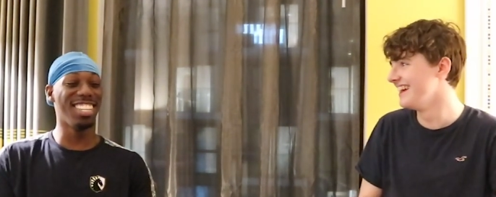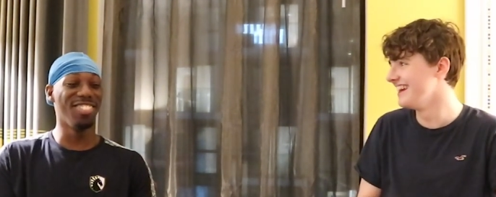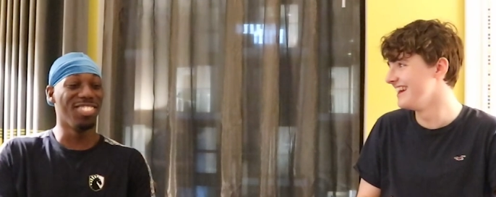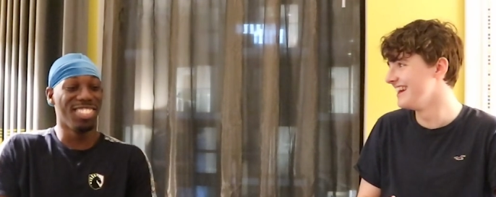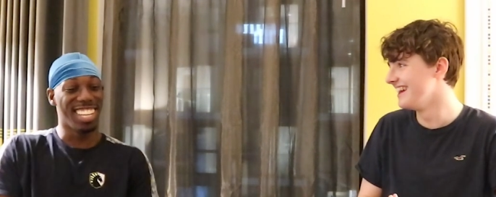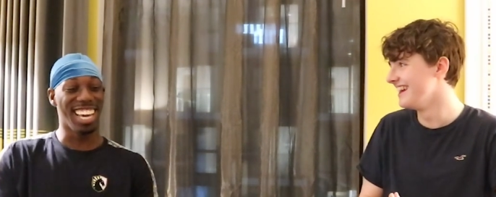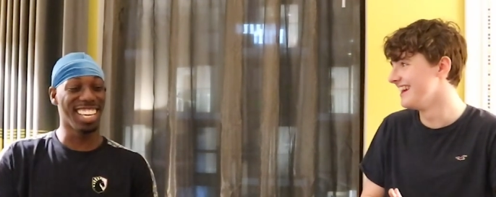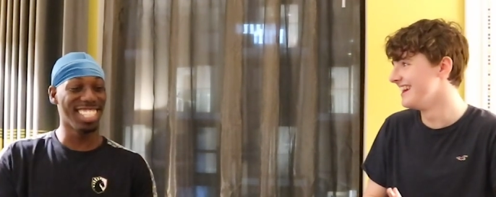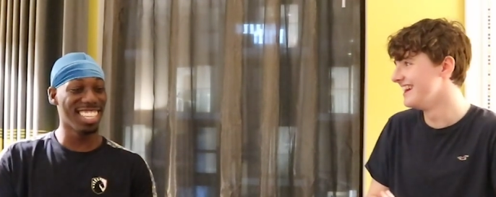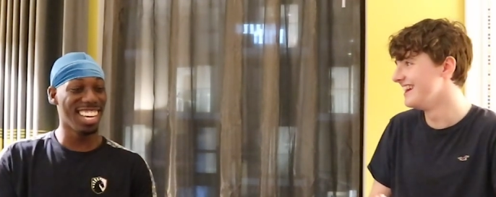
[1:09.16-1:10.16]
Speaker 1: simple. Like
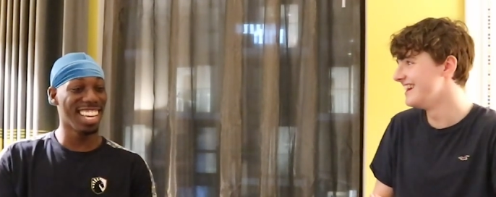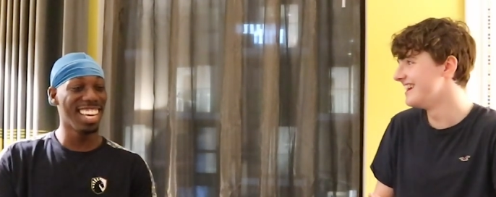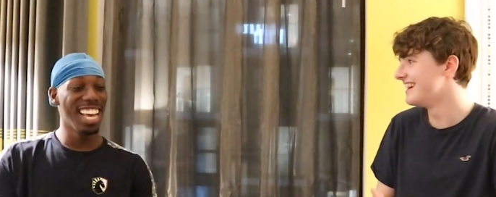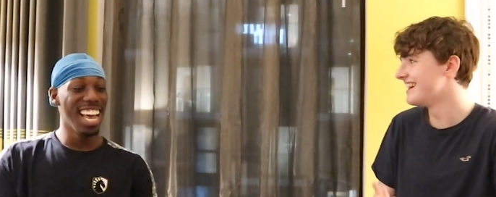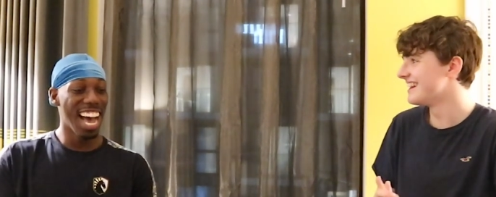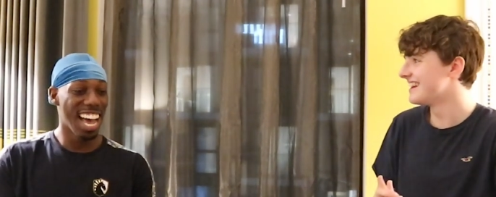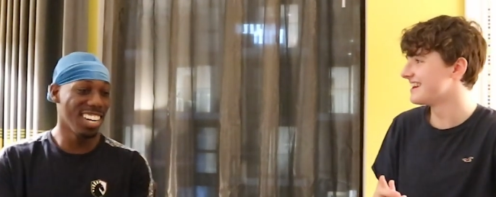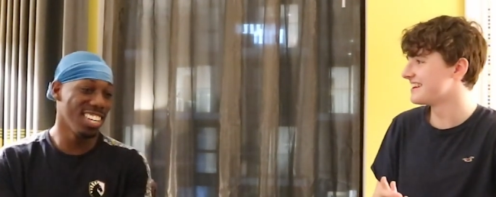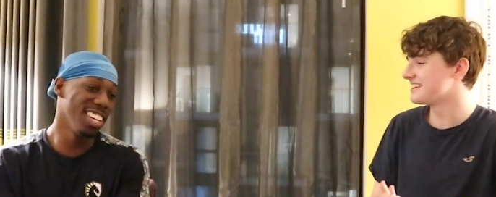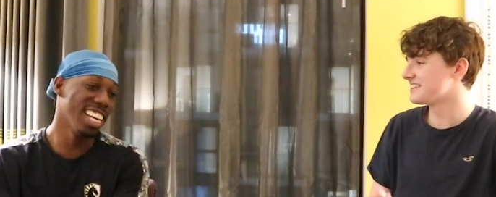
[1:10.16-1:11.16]
it's like I don't know.